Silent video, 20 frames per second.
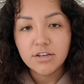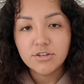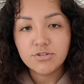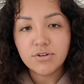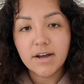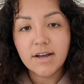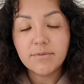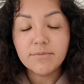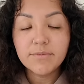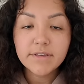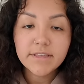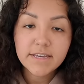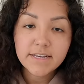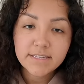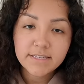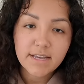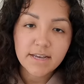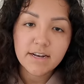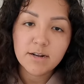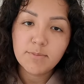So I'm really
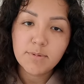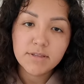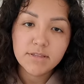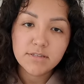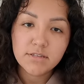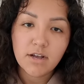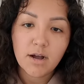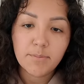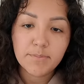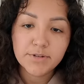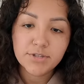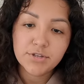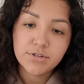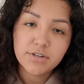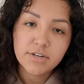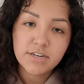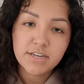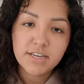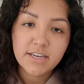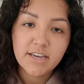excited about this
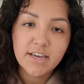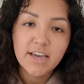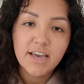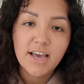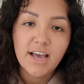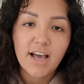opportunity,